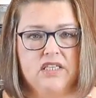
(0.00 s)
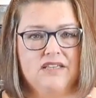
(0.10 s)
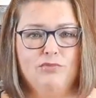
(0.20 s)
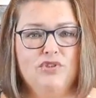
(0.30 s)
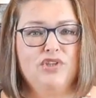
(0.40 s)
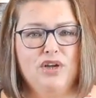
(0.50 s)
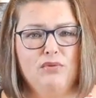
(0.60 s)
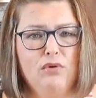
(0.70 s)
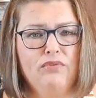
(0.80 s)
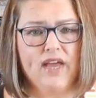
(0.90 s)
and well, you
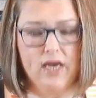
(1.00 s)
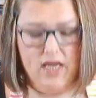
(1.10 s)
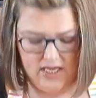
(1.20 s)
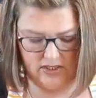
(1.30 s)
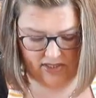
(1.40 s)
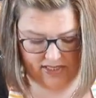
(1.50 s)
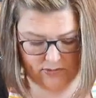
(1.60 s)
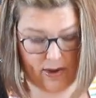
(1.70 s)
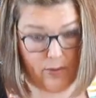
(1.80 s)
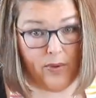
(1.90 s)
don't want that. So that's
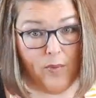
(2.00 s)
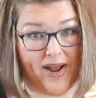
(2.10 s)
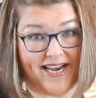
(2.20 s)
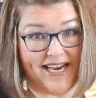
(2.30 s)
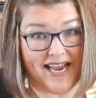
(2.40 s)
why we weight it